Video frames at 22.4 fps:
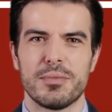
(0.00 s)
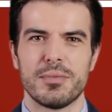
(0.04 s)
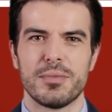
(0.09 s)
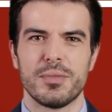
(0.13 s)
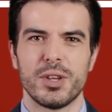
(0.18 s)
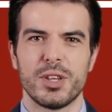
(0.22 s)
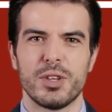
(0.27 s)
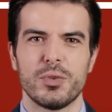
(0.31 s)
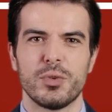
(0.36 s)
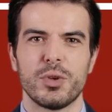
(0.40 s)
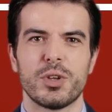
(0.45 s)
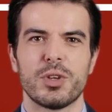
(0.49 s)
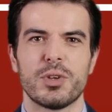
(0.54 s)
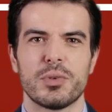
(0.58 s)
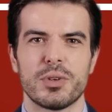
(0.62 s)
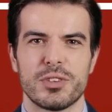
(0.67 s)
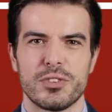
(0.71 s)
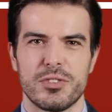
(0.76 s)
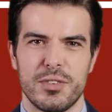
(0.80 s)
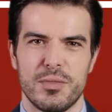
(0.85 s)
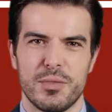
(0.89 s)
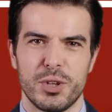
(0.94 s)

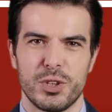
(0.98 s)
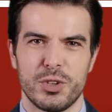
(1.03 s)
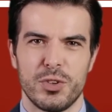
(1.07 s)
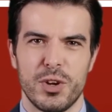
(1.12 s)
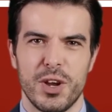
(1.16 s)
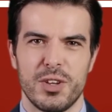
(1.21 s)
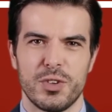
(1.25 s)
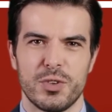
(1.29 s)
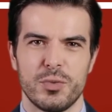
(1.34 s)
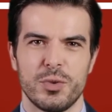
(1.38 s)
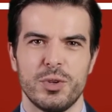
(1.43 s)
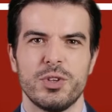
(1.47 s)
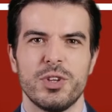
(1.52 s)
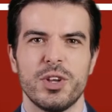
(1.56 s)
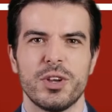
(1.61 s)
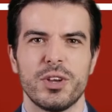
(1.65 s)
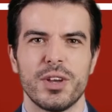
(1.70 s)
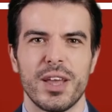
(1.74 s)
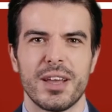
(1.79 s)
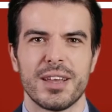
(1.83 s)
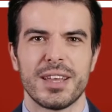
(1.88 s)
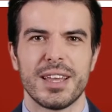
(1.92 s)
Disbursements from a trust which
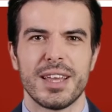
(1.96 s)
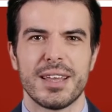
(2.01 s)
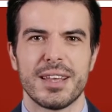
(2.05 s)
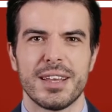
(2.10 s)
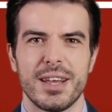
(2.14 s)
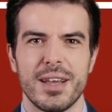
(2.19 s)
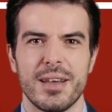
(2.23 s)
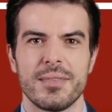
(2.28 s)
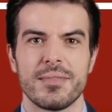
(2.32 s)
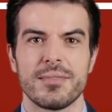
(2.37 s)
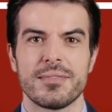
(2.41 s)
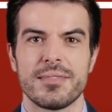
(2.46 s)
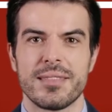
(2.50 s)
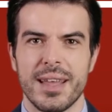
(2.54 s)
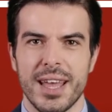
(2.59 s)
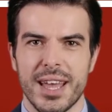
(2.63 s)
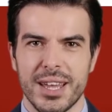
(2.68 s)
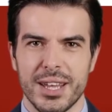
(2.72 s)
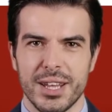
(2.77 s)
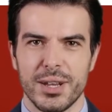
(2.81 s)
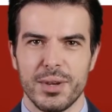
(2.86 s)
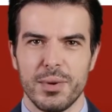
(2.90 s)
are not income
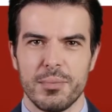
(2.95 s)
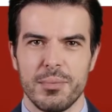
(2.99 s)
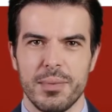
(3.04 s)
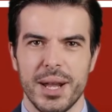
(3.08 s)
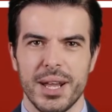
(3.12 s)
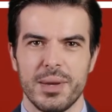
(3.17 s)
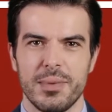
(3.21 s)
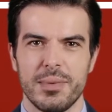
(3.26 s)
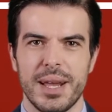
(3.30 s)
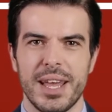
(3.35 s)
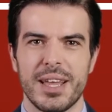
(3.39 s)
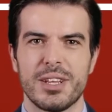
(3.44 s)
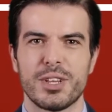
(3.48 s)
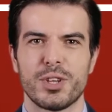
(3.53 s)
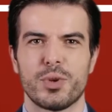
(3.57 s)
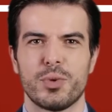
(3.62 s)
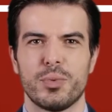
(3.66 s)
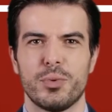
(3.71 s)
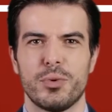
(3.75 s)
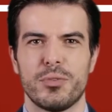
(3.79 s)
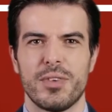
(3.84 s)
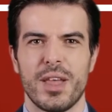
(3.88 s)
include money paid
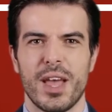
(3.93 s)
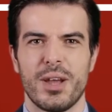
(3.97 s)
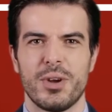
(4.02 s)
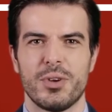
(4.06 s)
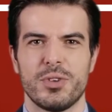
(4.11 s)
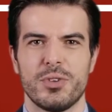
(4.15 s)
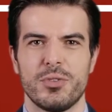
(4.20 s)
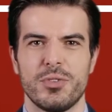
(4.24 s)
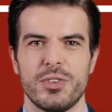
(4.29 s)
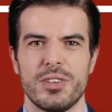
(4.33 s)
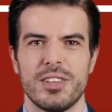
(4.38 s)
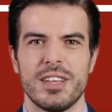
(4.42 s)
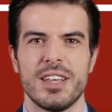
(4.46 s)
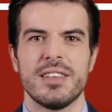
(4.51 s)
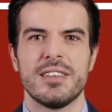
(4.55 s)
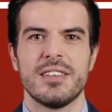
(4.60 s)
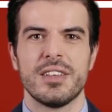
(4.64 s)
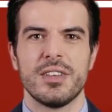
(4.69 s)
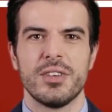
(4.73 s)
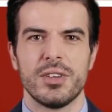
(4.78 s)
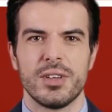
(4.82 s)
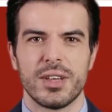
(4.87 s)
to providers for
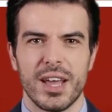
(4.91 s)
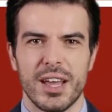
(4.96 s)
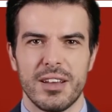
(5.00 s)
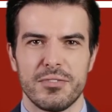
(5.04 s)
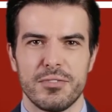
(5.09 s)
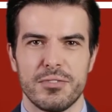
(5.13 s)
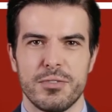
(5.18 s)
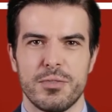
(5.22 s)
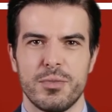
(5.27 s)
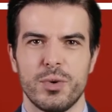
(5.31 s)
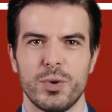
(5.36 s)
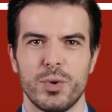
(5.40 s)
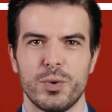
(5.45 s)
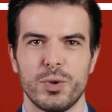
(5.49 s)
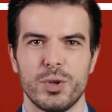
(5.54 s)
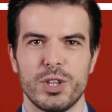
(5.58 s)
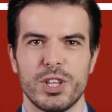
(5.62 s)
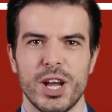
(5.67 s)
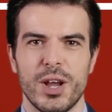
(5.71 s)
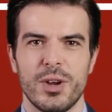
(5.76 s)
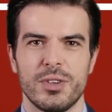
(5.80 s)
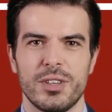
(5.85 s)
things that are not food or
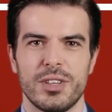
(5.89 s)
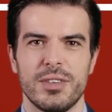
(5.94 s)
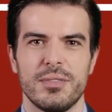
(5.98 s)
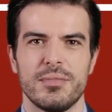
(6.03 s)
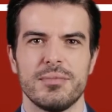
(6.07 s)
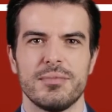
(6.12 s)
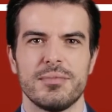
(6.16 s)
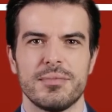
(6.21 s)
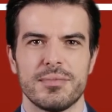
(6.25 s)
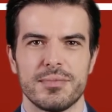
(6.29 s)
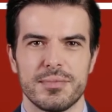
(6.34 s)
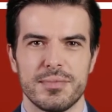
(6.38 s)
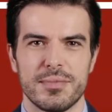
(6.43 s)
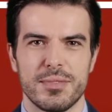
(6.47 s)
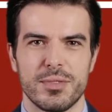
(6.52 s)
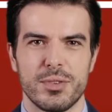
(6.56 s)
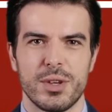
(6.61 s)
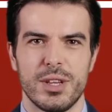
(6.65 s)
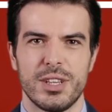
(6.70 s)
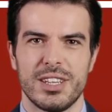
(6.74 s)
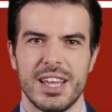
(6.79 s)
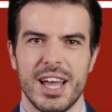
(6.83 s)
shelter.
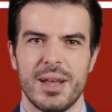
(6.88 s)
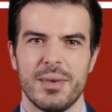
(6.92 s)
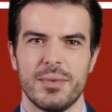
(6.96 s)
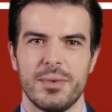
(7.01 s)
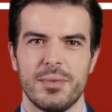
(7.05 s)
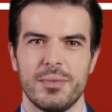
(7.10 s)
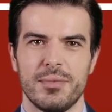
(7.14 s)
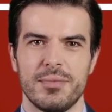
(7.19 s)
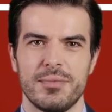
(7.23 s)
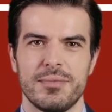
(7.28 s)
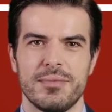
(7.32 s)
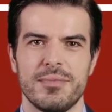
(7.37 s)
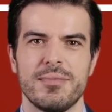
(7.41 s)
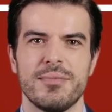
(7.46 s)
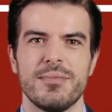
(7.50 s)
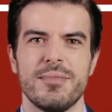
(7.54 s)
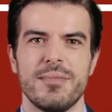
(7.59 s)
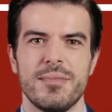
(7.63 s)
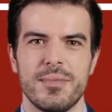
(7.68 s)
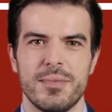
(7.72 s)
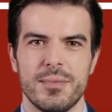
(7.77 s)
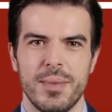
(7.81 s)
For example,
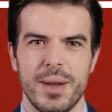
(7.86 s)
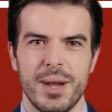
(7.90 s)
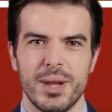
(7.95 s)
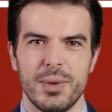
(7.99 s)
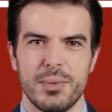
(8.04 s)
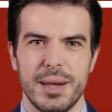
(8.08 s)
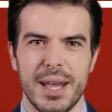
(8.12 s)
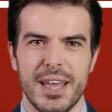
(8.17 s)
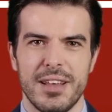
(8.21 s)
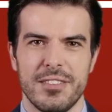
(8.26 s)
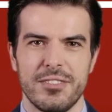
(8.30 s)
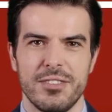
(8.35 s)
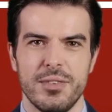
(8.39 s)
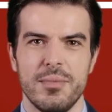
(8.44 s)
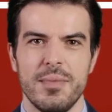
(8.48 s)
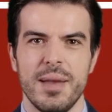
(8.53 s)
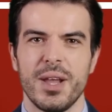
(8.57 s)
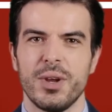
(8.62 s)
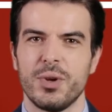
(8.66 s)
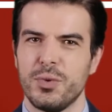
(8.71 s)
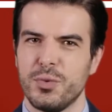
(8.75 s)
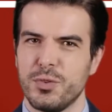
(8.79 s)
money paid for
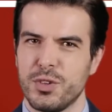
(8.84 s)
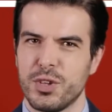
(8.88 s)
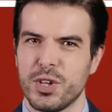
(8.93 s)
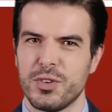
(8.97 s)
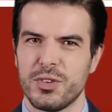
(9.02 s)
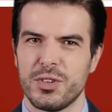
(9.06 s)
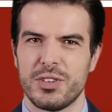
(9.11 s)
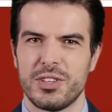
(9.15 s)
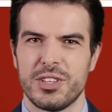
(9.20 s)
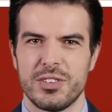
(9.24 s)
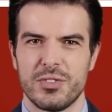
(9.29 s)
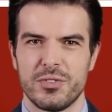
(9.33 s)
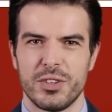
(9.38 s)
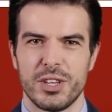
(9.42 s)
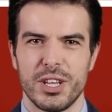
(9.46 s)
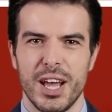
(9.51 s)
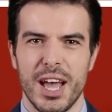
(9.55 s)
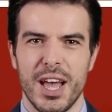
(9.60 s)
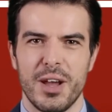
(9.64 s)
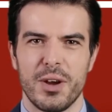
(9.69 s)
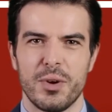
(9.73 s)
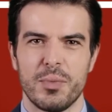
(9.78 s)
medical services for
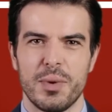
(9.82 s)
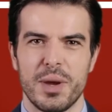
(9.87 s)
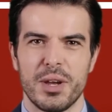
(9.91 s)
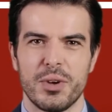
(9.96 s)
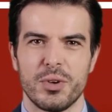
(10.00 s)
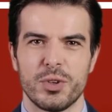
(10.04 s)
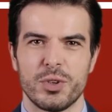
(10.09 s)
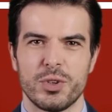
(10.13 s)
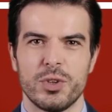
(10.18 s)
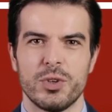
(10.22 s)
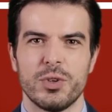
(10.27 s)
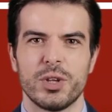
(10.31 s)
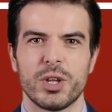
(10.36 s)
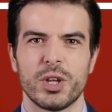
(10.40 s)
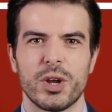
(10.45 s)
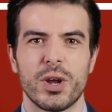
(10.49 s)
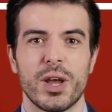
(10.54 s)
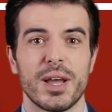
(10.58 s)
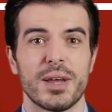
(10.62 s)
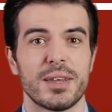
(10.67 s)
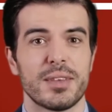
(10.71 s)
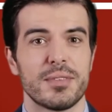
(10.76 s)
care rendered to the
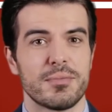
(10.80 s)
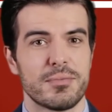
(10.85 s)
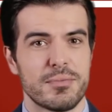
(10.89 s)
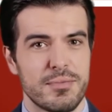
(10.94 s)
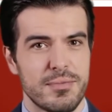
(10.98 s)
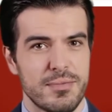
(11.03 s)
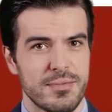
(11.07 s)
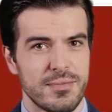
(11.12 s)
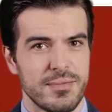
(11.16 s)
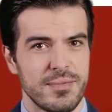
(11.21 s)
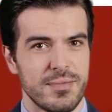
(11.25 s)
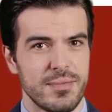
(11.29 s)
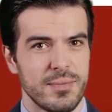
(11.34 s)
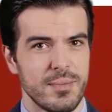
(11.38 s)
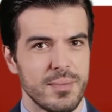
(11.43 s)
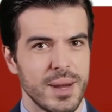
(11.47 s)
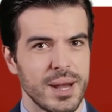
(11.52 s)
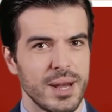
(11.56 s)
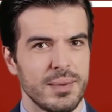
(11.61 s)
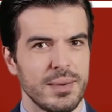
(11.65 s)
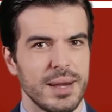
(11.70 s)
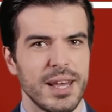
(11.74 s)
claimant.
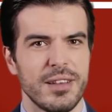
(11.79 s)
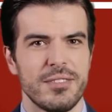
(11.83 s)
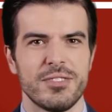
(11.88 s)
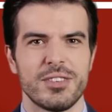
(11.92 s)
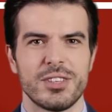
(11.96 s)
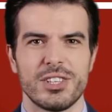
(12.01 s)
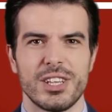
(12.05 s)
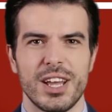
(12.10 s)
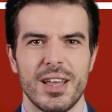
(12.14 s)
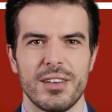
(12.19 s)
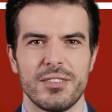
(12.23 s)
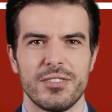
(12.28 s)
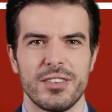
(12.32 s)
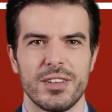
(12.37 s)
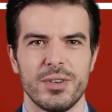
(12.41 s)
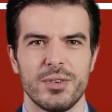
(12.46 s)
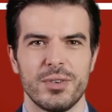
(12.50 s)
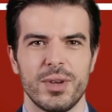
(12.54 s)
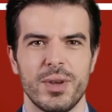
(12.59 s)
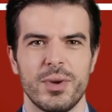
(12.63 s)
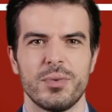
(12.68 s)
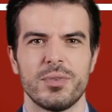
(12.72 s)
Money paid for
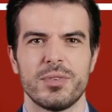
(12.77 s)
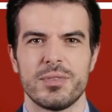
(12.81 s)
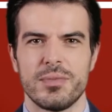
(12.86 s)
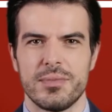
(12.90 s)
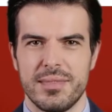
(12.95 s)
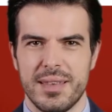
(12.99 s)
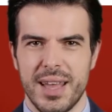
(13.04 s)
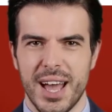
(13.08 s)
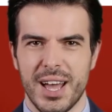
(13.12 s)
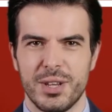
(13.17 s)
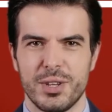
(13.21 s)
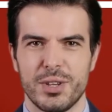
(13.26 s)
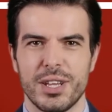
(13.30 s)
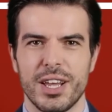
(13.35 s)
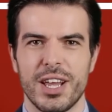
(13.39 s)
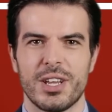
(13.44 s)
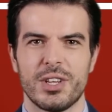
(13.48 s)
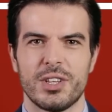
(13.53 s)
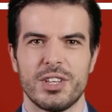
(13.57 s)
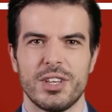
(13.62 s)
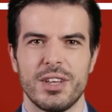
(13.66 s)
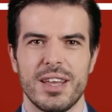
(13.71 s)
telephone bills,
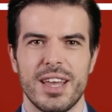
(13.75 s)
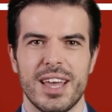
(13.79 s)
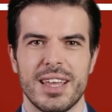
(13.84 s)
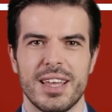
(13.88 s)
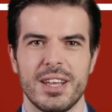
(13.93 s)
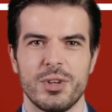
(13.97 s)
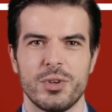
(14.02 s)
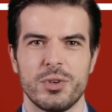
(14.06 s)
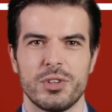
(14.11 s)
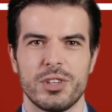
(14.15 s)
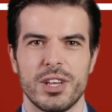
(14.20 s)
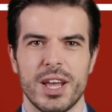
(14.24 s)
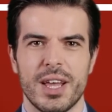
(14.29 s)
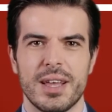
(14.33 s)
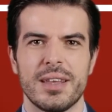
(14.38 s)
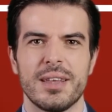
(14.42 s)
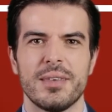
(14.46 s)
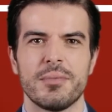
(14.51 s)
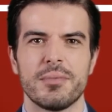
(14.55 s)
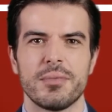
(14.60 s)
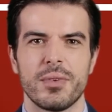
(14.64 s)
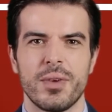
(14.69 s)
education and
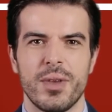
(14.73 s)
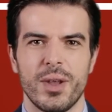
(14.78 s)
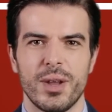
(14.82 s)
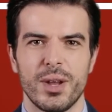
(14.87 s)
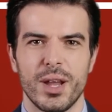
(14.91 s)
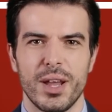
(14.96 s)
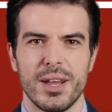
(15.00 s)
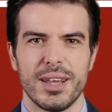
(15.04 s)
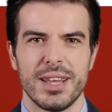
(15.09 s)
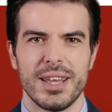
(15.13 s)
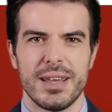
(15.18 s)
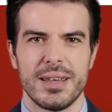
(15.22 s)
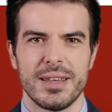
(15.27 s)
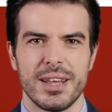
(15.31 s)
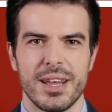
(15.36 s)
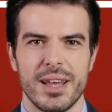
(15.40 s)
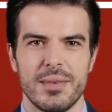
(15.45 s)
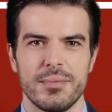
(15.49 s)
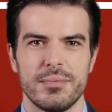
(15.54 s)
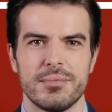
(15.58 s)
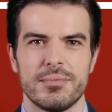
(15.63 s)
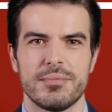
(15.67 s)
entertainment are not
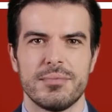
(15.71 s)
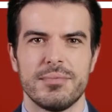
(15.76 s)
income.